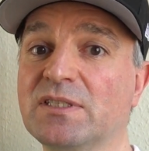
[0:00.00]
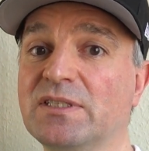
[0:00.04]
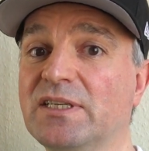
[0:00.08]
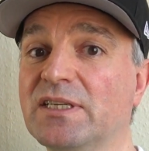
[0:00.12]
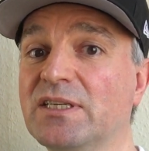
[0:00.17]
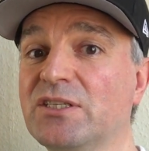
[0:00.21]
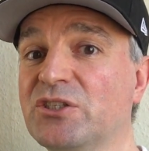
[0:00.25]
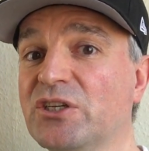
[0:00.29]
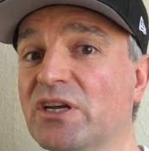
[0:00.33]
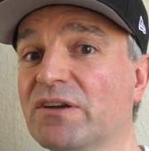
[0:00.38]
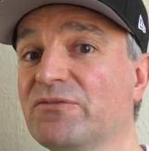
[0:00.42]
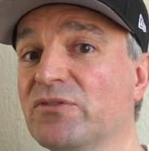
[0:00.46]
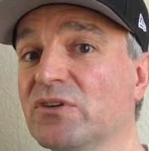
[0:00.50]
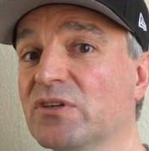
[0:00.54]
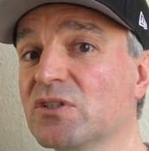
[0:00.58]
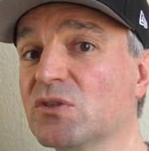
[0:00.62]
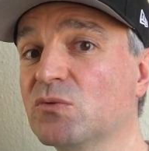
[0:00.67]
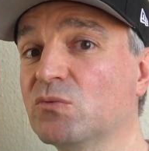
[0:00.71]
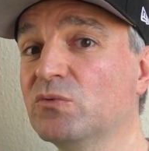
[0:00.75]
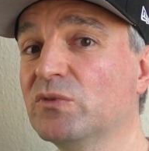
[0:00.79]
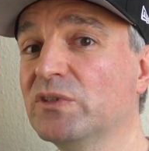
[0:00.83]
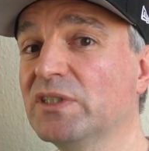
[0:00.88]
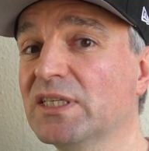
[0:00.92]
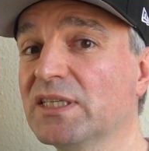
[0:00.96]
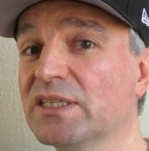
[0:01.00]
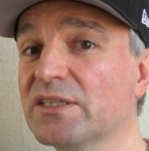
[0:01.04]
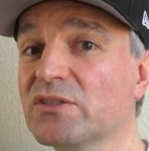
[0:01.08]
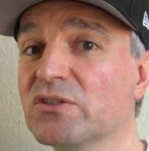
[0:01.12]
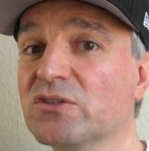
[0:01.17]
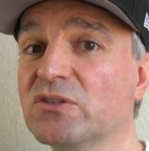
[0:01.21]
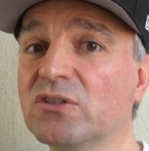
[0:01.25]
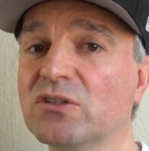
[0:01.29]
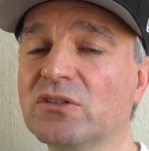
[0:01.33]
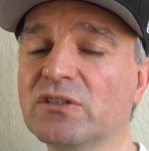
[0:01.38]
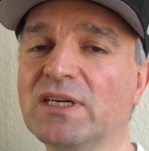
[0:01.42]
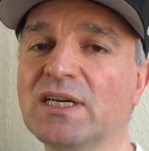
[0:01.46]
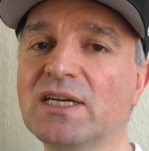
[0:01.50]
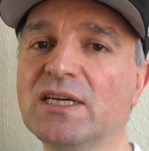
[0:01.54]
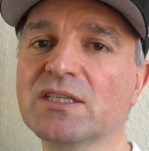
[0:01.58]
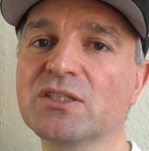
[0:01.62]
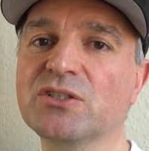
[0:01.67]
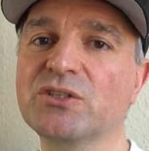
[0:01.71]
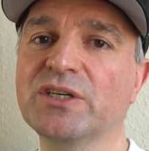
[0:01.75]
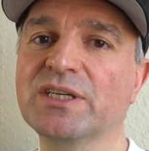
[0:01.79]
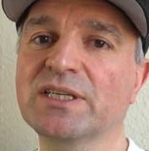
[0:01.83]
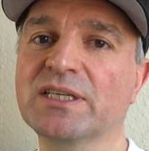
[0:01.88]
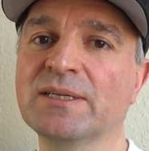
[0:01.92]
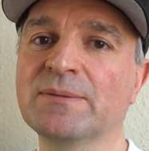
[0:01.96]
Did Geoff Hurst really score a
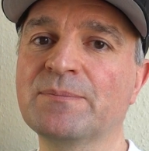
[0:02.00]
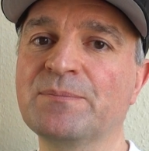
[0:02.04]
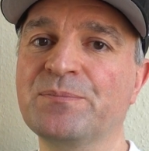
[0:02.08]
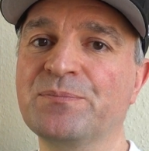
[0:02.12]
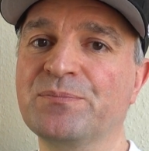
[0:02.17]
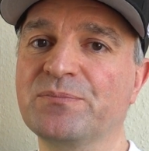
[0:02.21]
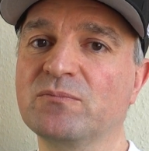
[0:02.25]
hat-trick?